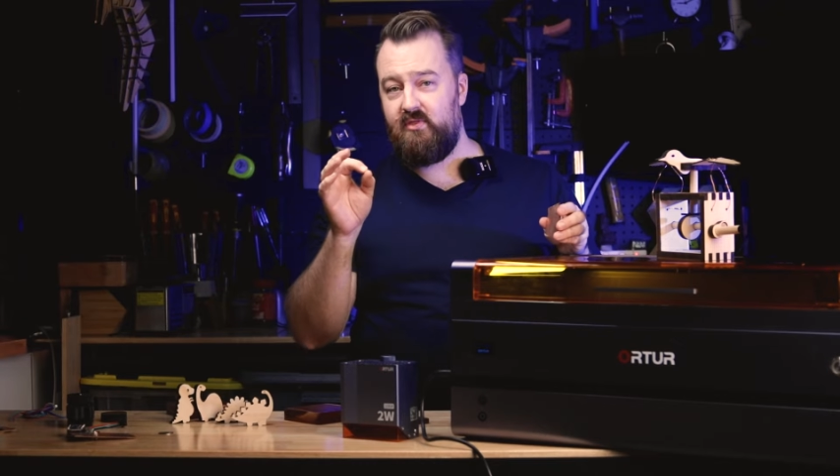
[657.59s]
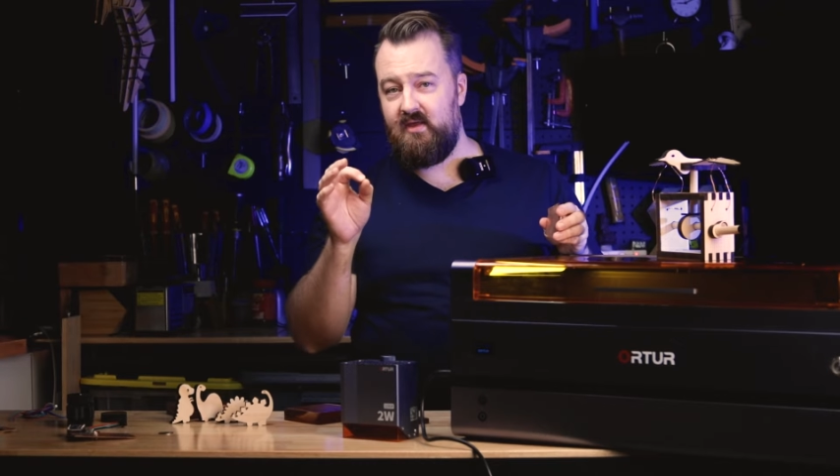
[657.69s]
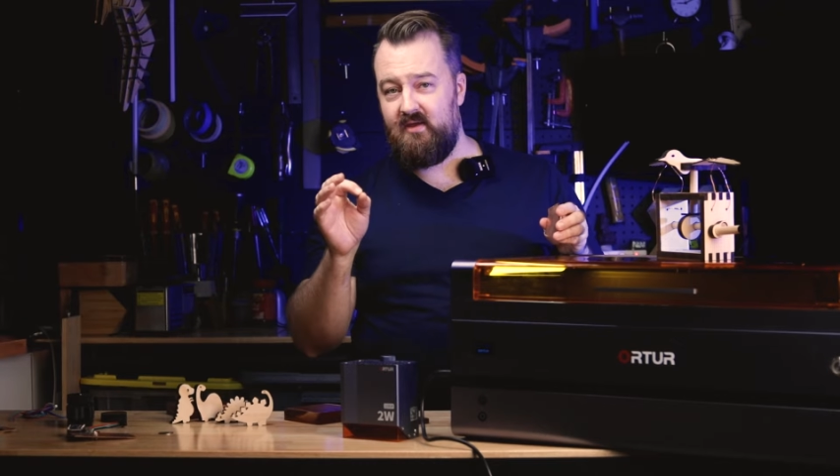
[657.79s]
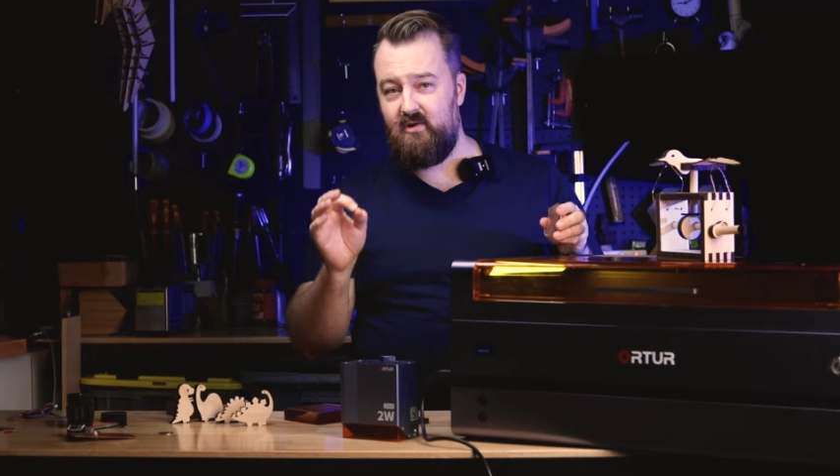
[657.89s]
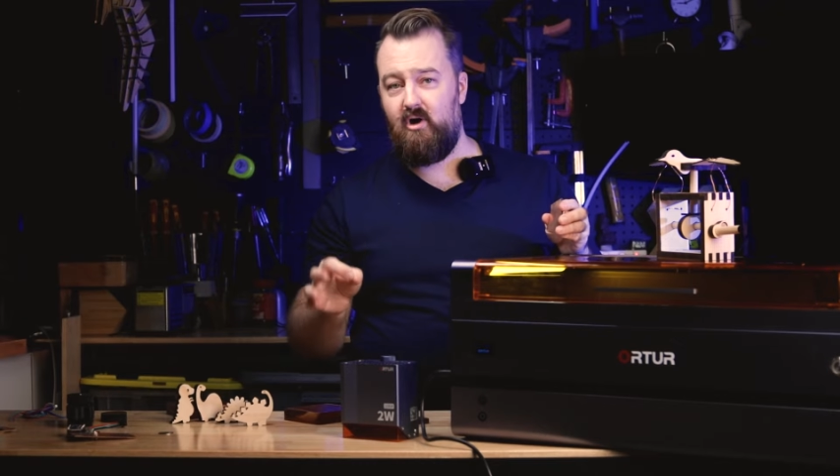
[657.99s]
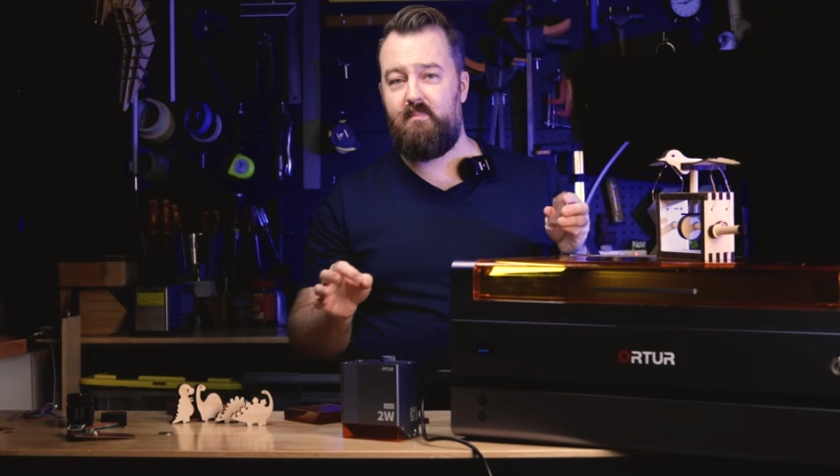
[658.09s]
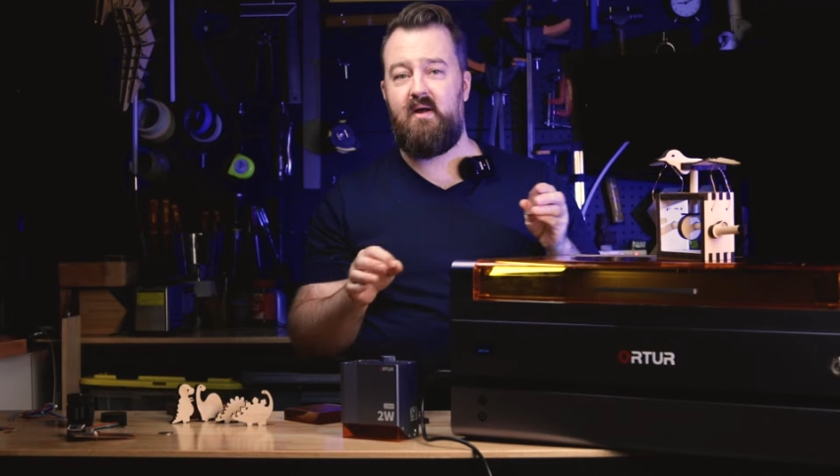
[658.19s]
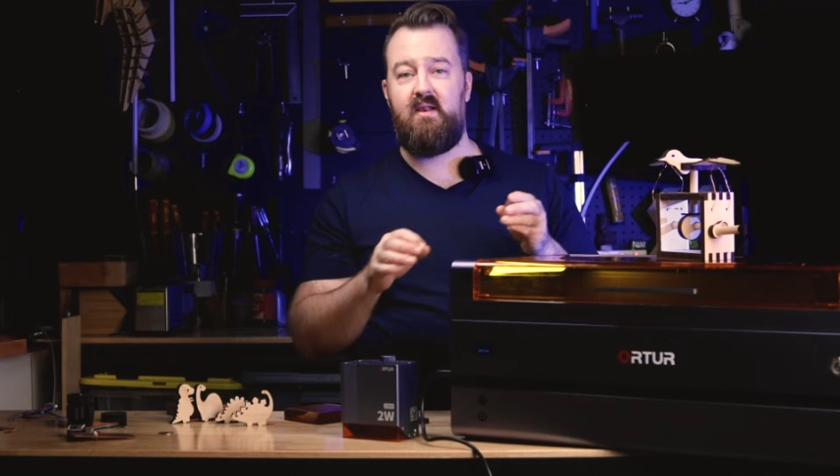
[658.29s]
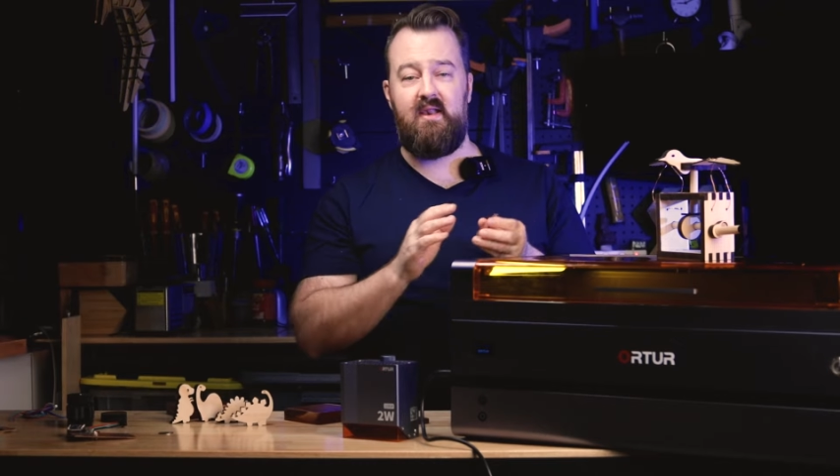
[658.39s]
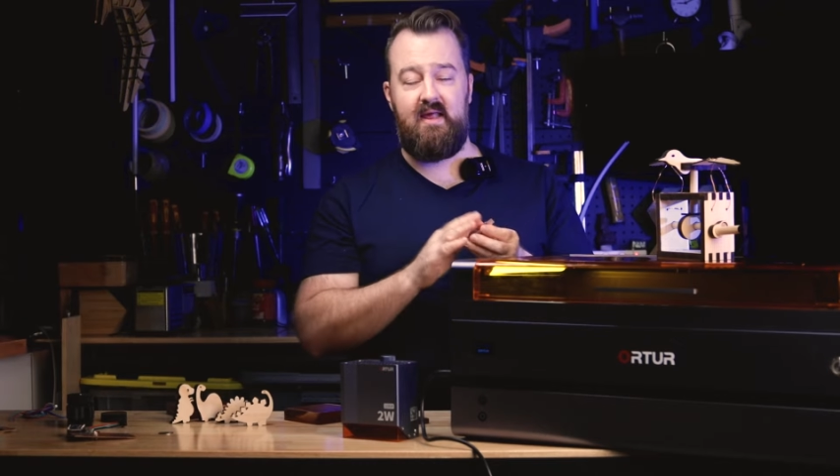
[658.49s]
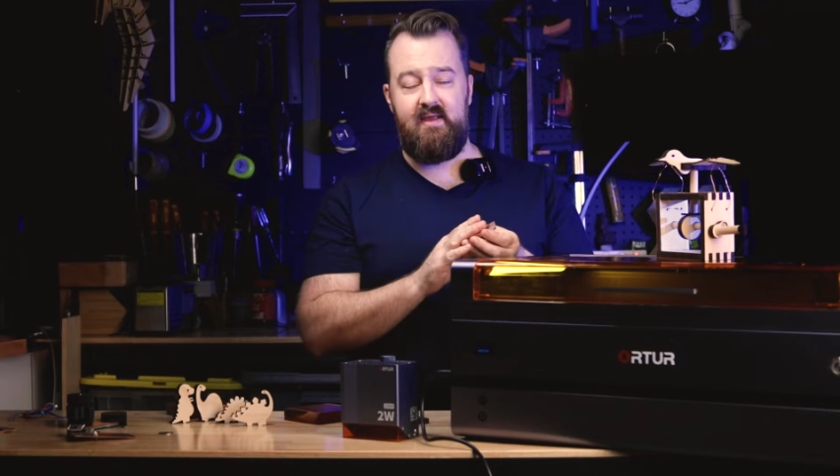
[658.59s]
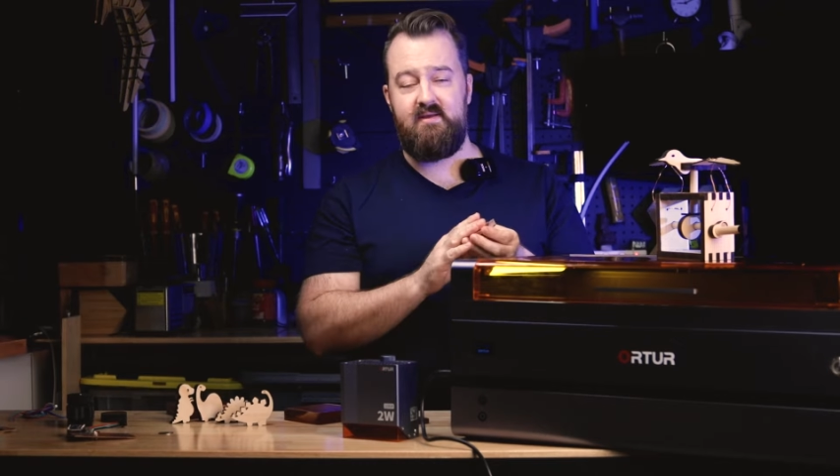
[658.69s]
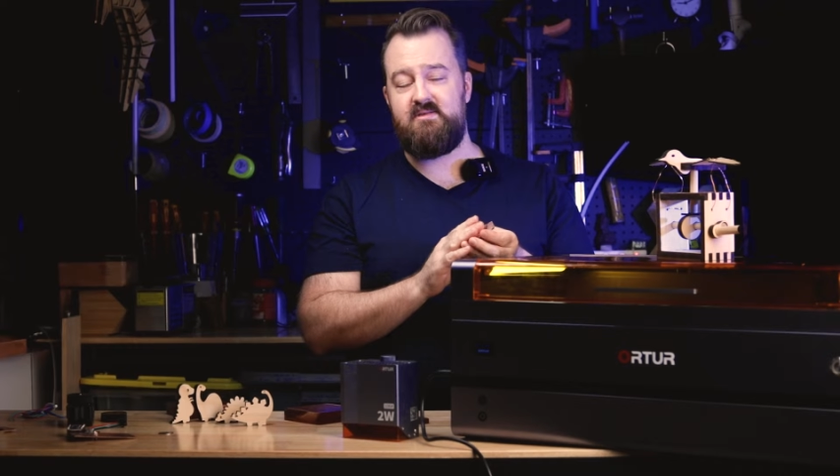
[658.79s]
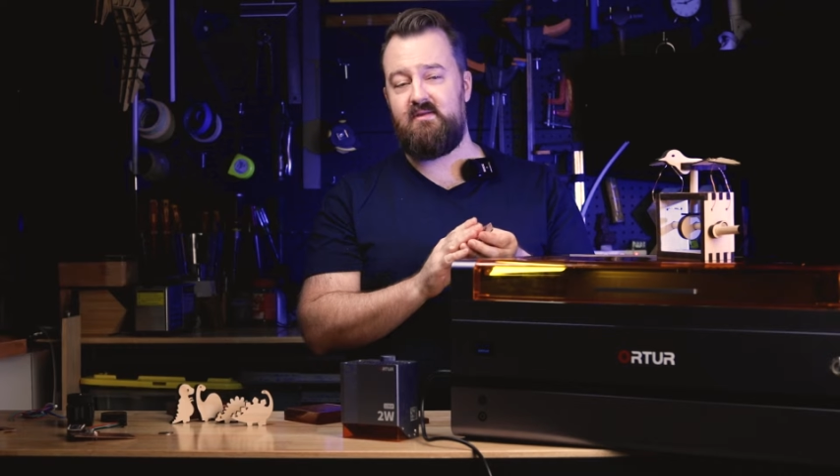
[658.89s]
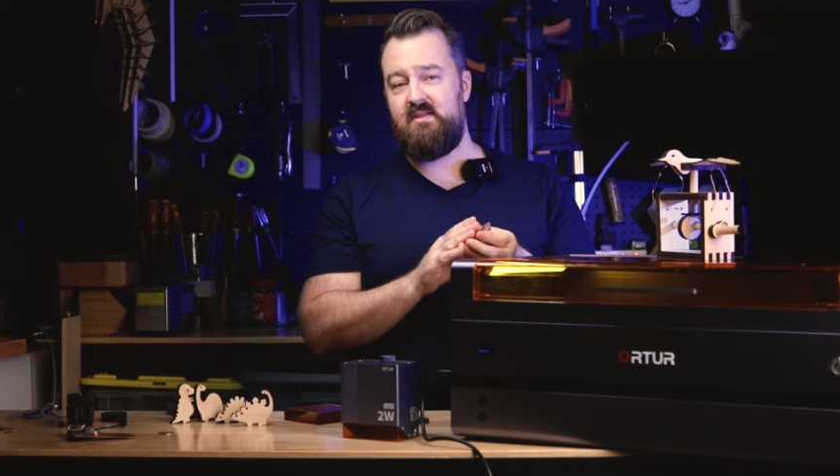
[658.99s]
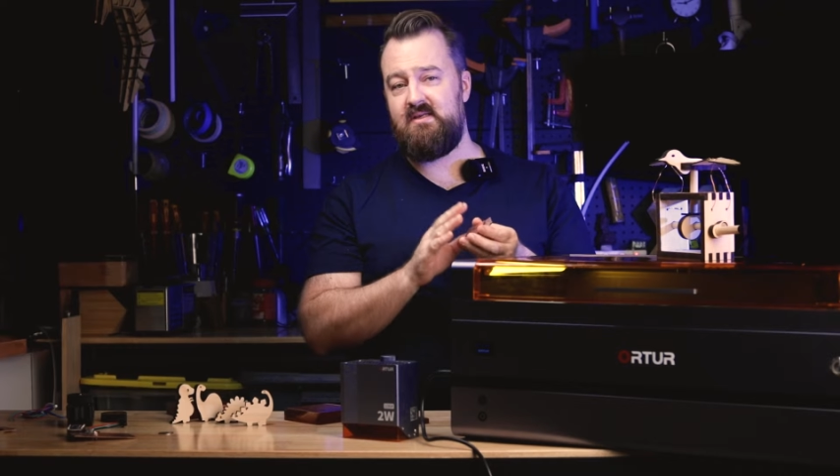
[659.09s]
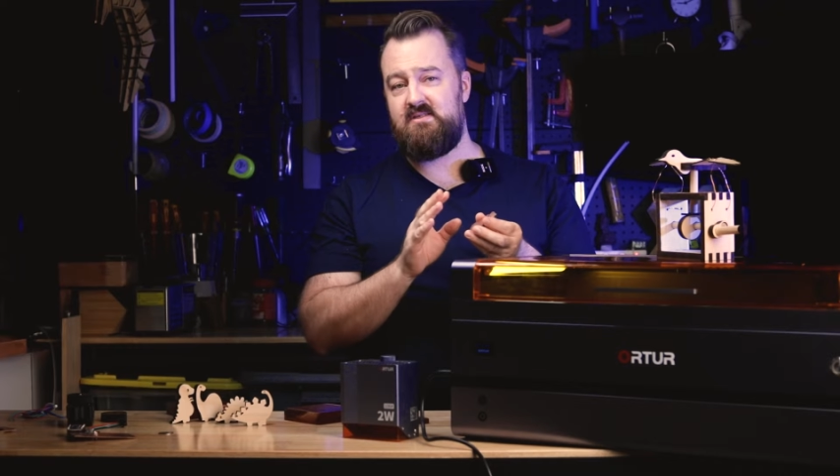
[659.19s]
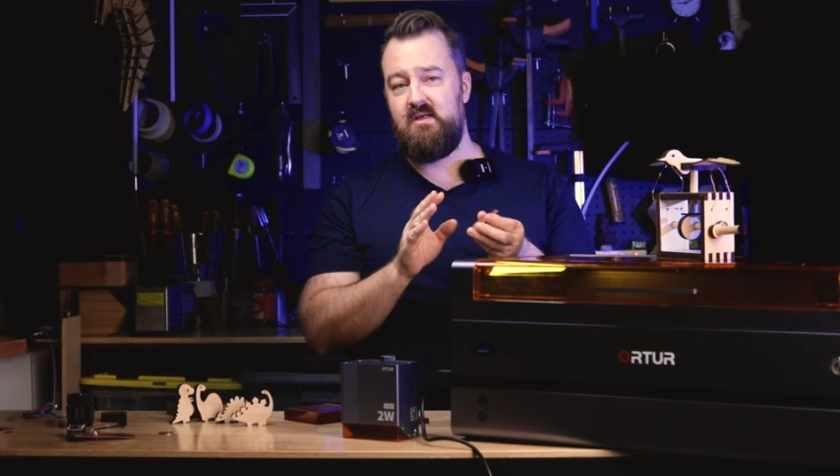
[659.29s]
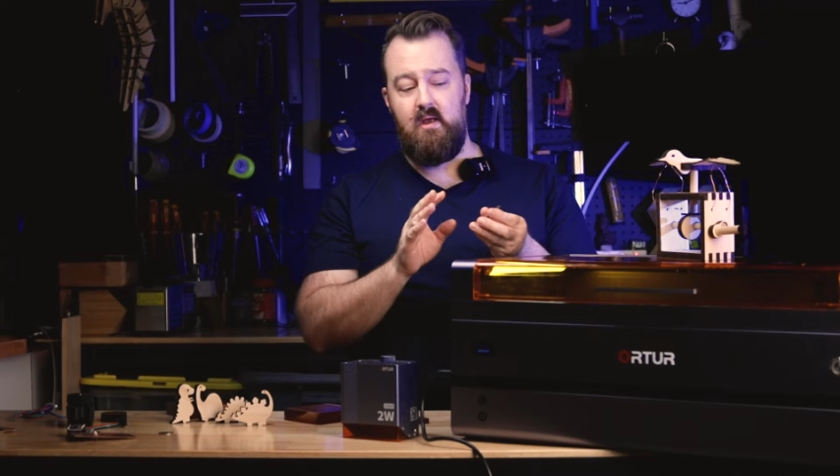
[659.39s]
the copper layers on this,